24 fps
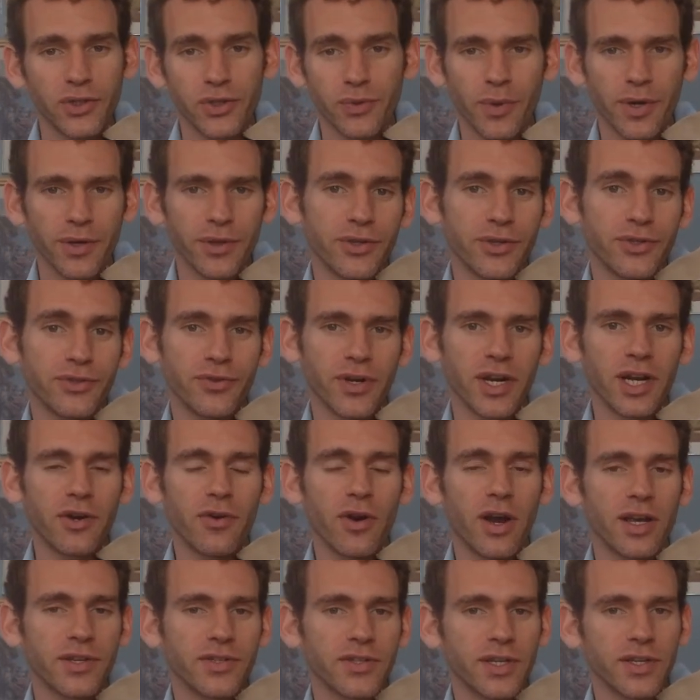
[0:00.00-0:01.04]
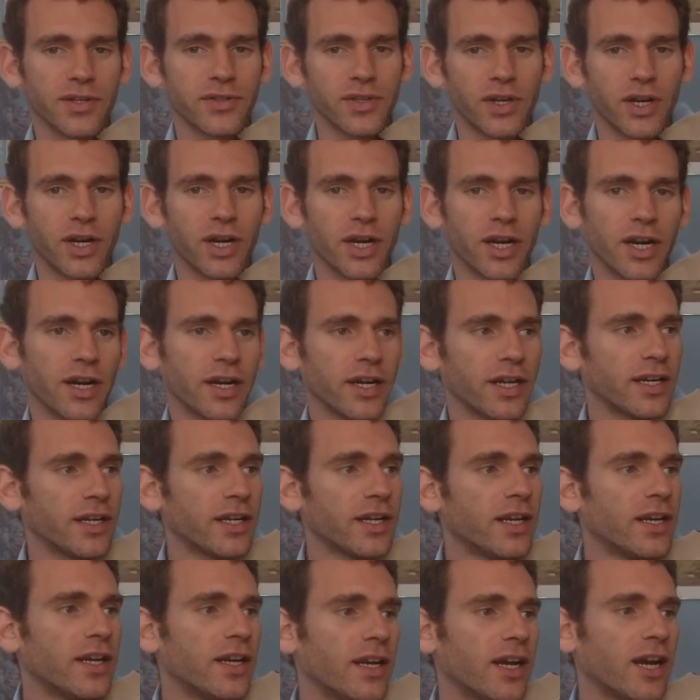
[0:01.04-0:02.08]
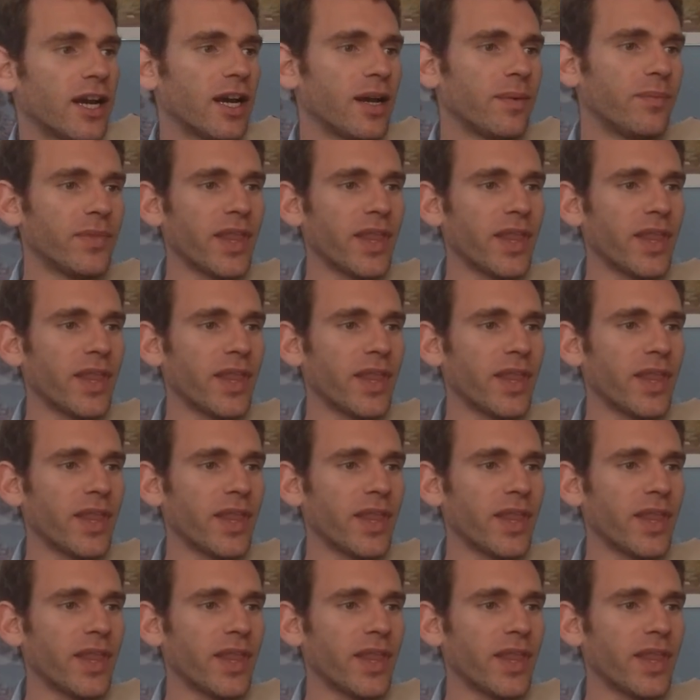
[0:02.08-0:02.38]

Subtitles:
where the string crossings are, and